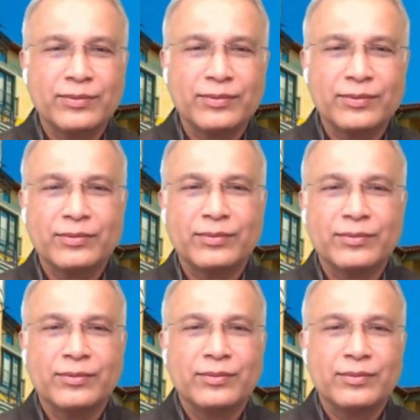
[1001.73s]

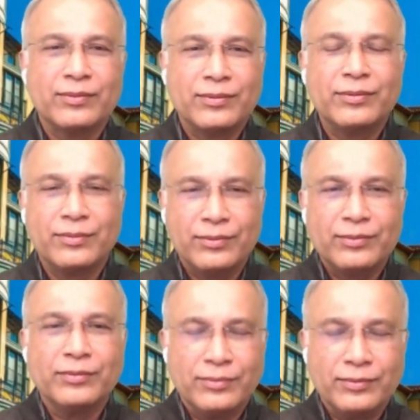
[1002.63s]

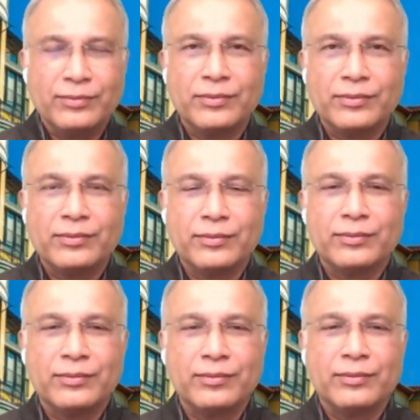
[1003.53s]

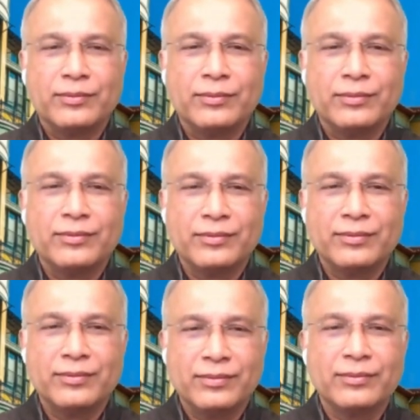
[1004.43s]

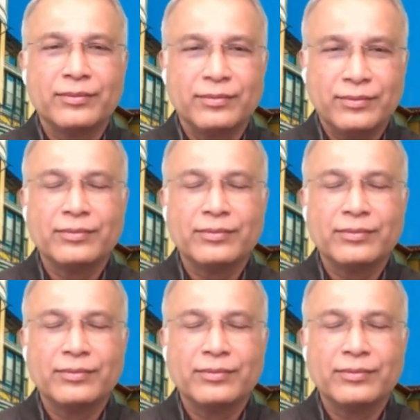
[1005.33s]
(silent)